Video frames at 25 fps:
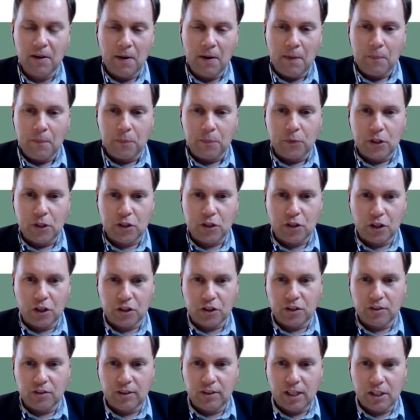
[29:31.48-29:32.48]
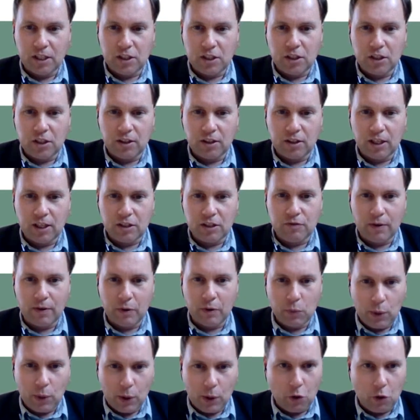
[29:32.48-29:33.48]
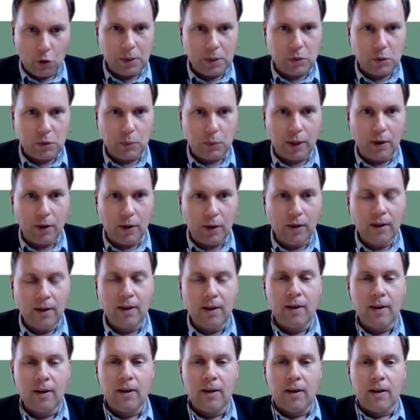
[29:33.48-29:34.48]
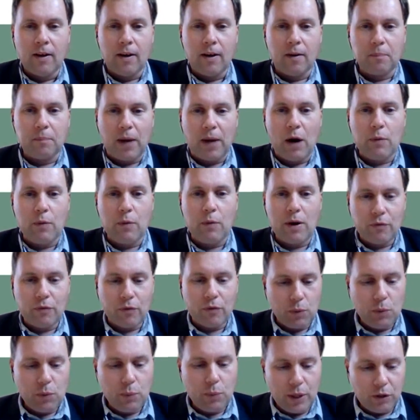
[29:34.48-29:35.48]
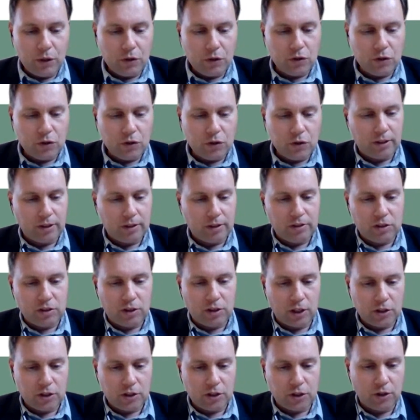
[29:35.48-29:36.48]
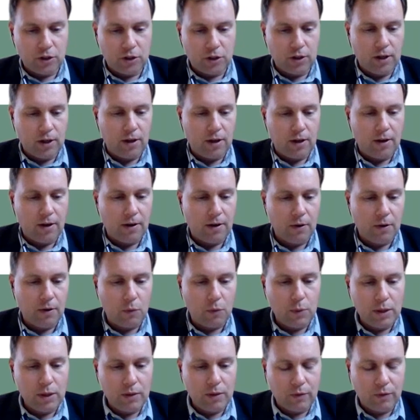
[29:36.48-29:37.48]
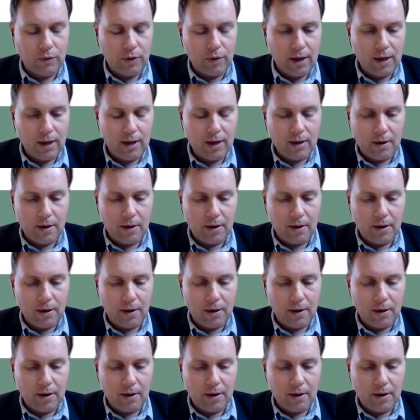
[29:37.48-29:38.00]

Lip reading: discussion, that's very welcome as well. However, we will start that discussion with a